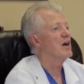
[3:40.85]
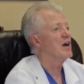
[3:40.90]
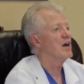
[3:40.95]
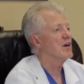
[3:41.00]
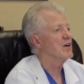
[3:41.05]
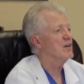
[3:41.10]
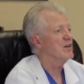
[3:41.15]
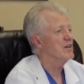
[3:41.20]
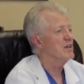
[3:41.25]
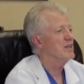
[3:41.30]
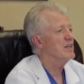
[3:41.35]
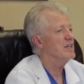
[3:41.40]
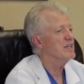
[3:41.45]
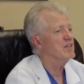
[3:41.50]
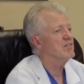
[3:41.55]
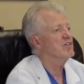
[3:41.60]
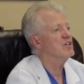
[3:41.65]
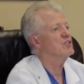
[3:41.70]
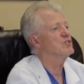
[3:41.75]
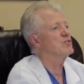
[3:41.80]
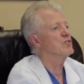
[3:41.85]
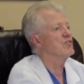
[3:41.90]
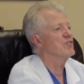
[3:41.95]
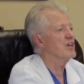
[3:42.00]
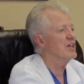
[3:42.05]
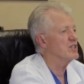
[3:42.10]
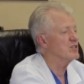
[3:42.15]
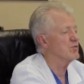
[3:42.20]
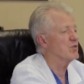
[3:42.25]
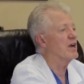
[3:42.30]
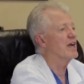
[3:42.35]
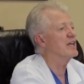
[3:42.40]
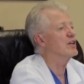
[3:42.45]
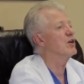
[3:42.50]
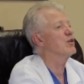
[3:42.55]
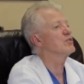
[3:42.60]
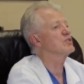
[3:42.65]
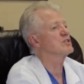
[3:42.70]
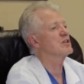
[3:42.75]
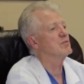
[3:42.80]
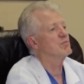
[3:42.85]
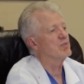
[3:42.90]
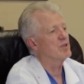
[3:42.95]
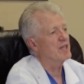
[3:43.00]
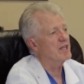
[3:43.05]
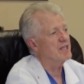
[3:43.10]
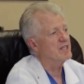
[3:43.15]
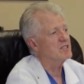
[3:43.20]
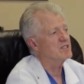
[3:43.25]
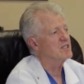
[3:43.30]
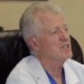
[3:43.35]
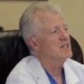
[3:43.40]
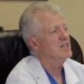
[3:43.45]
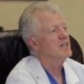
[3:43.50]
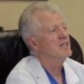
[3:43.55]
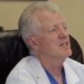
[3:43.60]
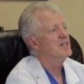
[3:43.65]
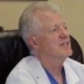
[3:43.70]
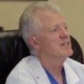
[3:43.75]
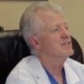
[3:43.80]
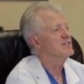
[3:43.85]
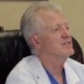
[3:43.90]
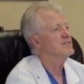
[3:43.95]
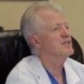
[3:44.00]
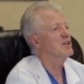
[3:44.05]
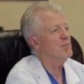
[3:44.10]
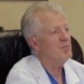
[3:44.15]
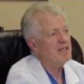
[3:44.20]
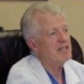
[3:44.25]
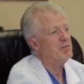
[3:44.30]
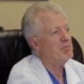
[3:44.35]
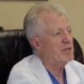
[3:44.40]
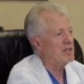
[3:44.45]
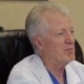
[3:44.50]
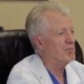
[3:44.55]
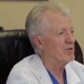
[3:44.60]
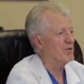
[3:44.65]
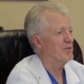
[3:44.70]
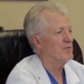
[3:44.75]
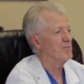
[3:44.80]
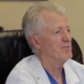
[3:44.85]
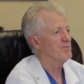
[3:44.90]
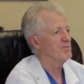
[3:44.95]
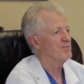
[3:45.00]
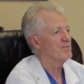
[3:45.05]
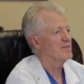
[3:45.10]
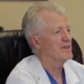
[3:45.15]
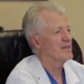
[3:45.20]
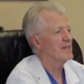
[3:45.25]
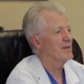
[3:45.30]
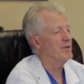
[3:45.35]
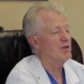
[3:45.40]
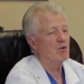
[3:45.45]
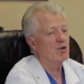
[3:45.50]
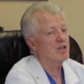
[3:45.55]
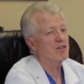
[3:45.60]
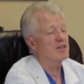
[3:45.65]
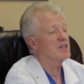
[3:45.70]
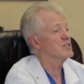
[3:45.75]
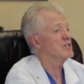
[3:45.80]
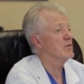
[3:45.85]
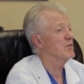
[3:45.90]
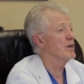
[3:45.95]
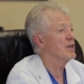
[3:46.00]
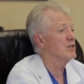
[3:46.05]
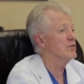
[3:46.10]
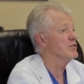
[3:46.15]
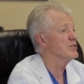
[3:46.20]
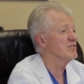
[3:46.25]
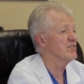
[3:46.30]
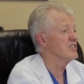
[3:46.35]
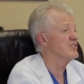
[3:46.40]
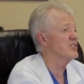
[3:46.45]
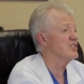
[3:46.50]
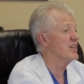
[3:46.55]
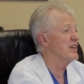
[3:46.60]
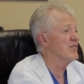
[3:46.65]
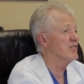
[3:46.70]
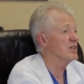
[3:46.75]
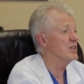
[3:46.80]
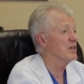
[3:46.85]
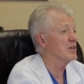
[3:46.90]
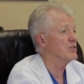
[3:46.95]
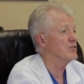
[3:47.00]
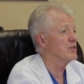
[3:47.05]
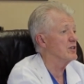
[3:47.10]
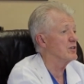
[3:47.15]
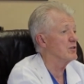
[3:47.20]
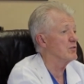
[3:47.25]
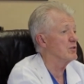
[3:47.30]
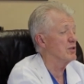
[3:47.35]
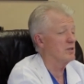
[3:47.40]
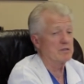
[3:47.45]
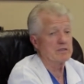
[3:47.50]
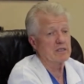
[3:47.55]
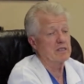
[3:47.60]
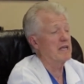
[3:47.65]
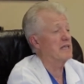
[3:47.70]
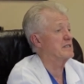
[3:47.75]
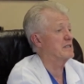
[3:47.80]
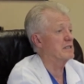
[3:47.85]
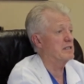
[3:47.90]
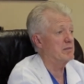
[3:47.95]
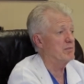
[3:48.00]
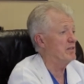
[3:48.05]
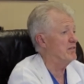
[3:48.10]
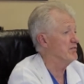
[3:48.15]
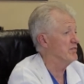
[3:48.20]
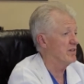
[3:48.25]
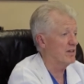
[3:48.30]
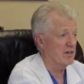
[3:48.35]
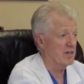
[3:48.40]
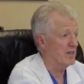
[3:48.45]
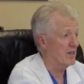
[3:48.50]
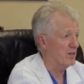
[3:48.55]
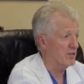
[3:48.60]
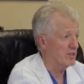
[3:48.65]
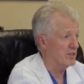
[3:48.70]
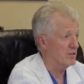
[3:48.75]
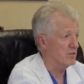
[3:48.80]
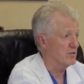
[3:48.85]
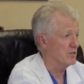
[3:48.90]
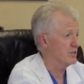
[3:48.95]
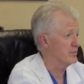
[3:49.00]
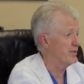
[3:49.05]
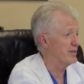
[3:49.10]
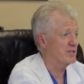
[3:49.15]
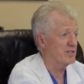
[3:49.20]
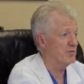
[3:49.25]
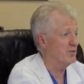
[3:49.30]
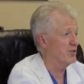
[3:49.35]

are individual things where I go someplace to meet people. I mean, one of the things I want to do is visit every country in the world. Now, that's going to be very hard to do, especially